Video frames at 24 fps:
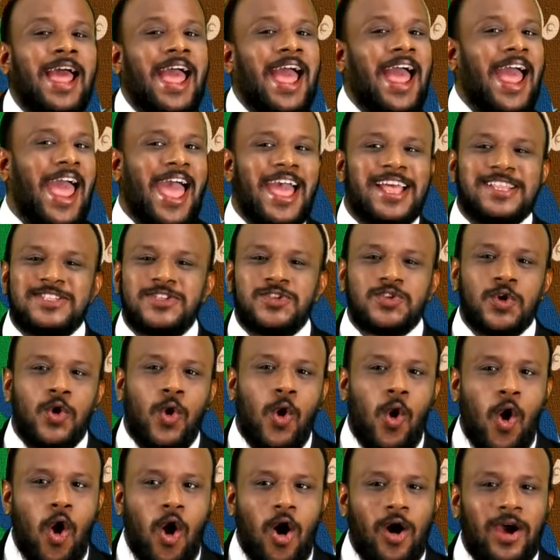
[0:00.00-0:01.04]
and so
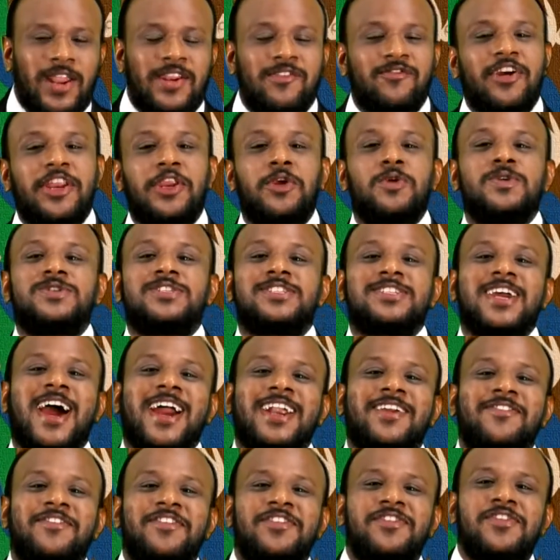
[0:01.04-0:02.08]
on when you started
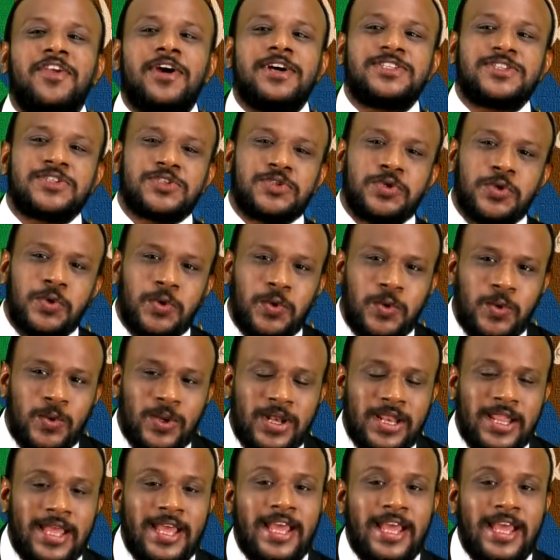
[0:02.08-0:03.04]
with your school.